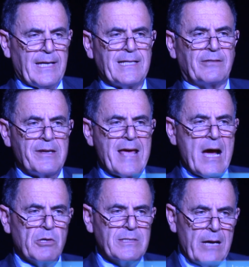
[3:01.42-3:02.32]
that
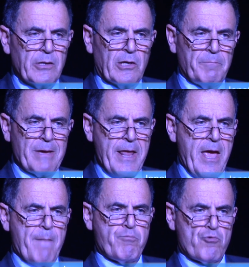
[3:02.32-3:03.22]
Netanyahu is now going to be
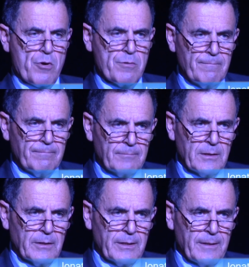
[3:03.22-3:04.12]
an emperor,
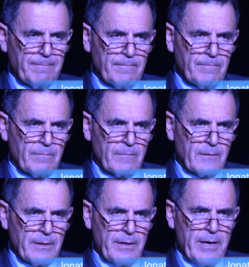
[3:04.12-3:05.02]
okay?
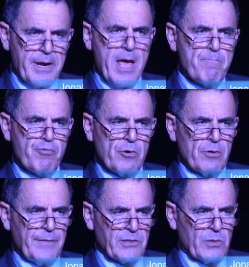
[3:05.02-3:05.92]
An
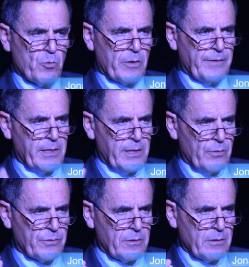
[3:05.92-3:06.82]
emperor, that's the word that he
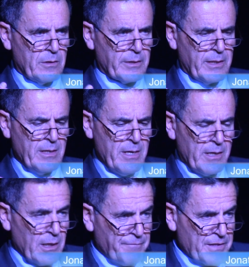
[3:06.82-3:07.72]
used, okay?
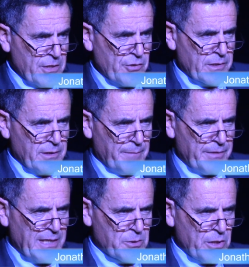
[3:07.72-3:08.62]
A little facetiously,
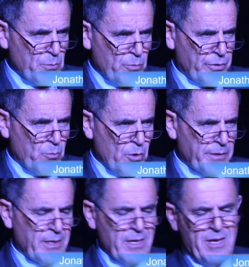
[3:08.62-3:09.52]
but that's the
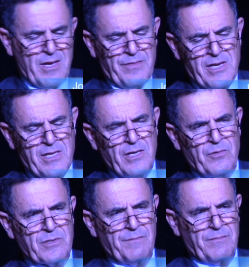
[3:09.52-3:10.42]
word that he
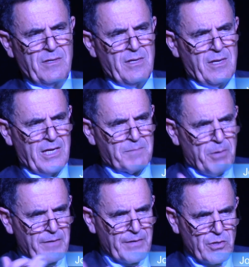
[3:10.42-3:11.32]
used as
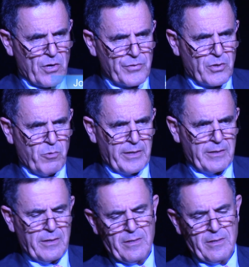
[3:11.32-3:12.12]
part of this earthquake.